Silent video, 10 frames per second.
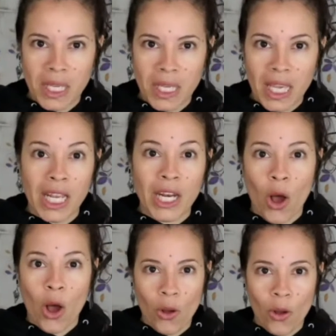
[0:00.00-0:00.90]
in
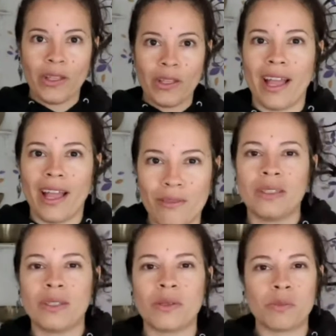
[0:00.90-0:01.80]
all the
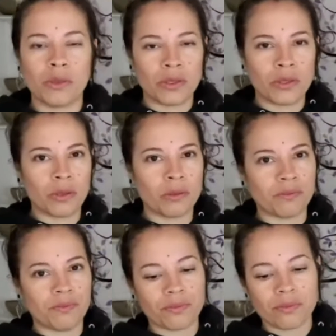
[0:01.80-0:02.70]
levels, mental,
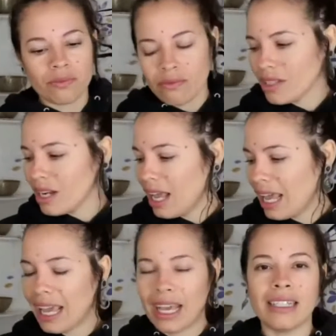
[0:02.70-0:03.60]
spiritual,
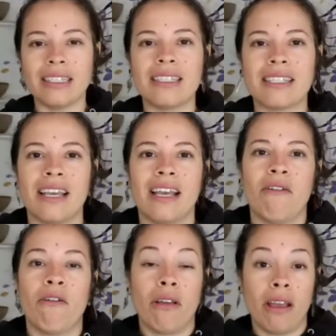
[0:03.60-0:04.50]
and